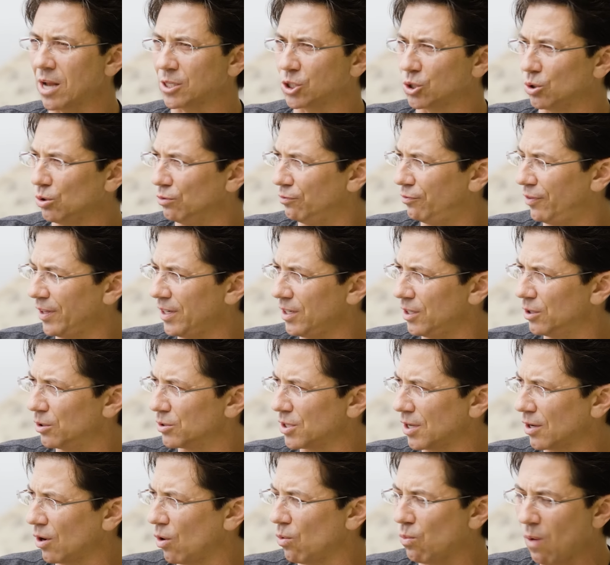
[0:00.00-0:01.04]
watch old
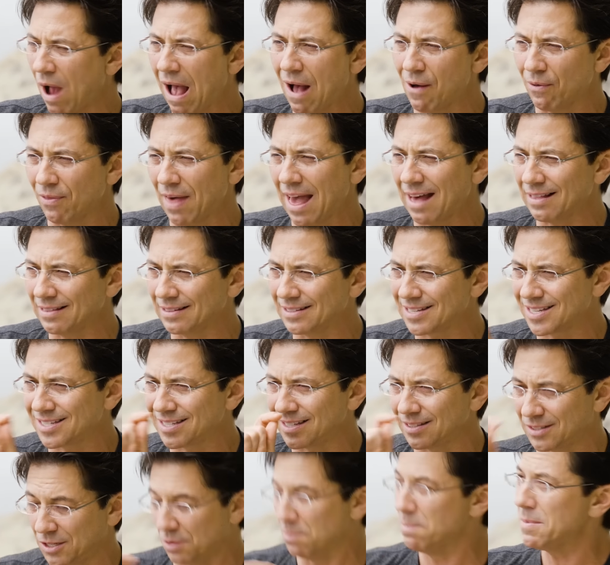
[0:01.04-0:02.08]
videos, I go, wow,
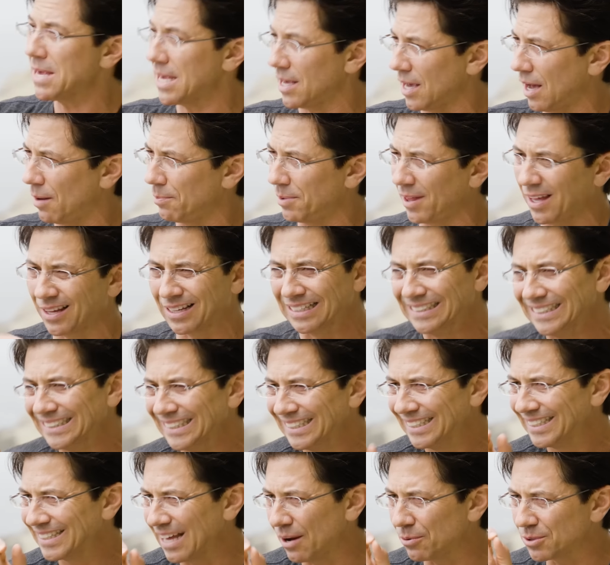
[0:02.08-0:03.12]
that's, to me, I'll be like,
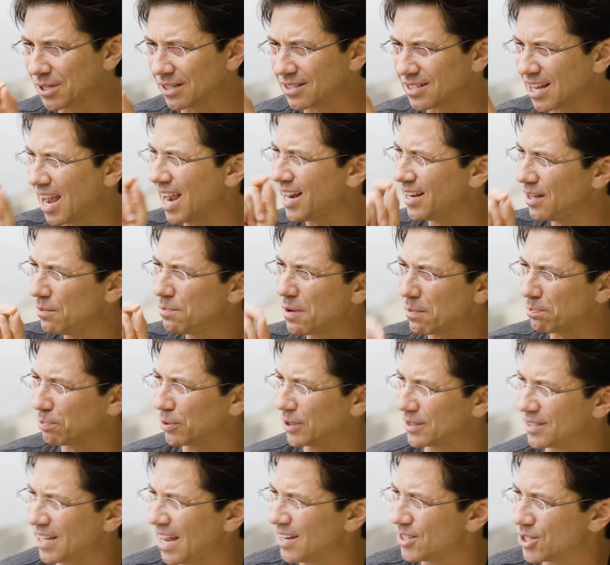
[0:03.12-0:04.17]
that was a tiny bit
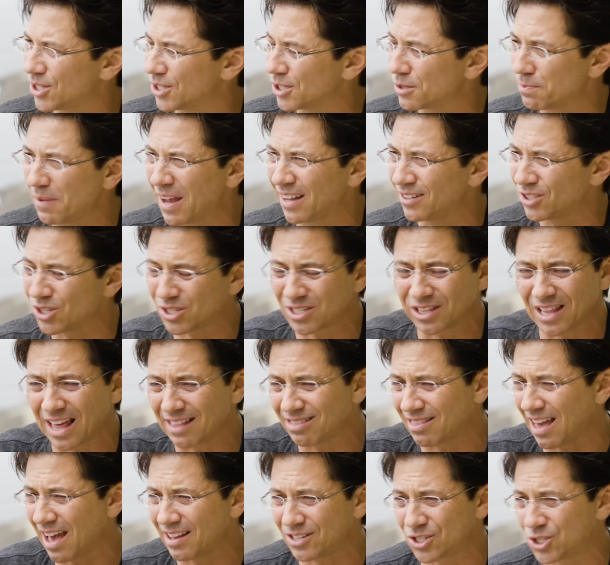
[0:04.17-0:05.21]
pretentious, man. Just
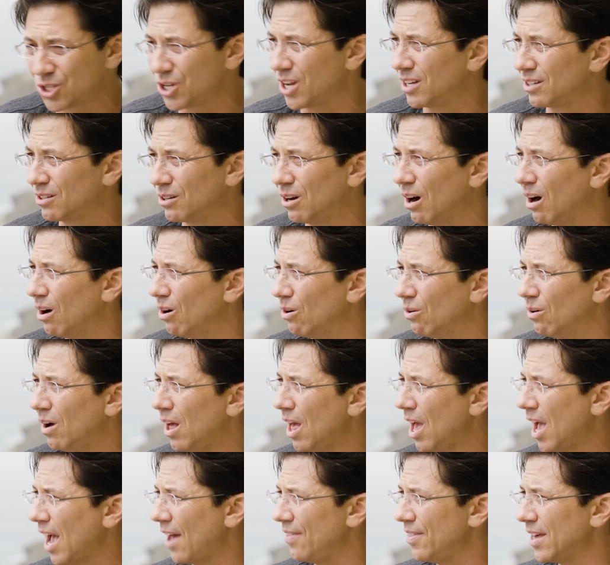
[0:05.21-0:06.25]
let that shit go.
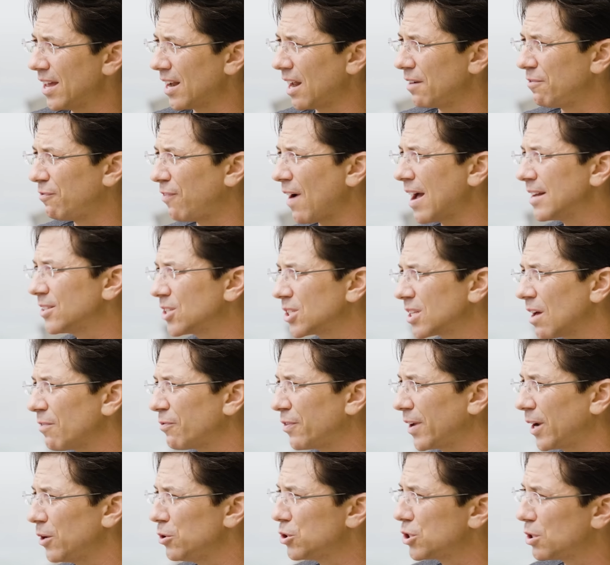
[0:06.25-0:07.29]
God, and then I'd find
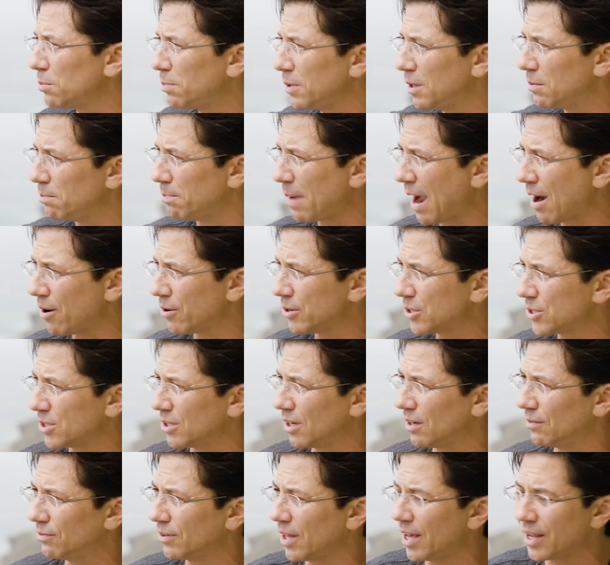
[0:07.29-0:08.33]
stuff that I used to be
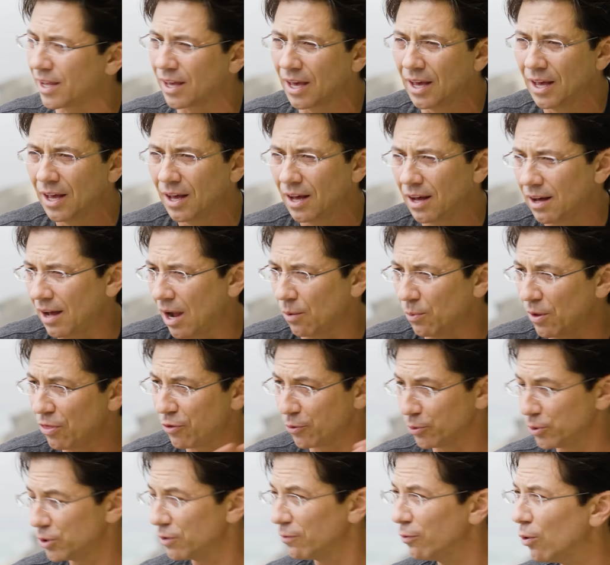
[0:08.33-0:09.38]
embarrassed of. Like, I
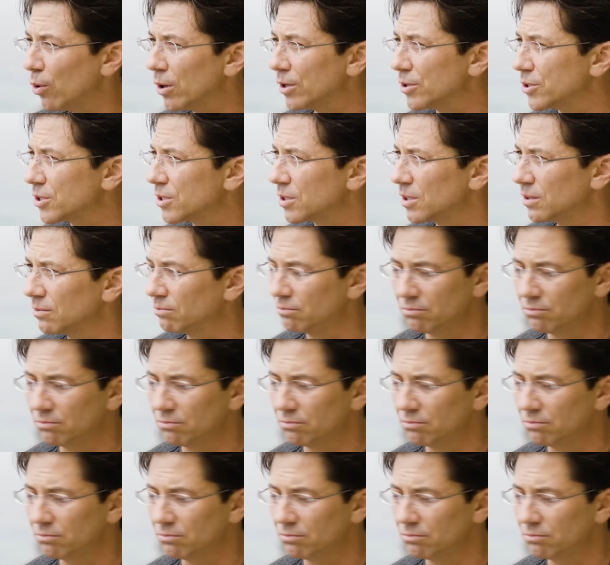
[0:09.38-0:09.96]
went through a divorce.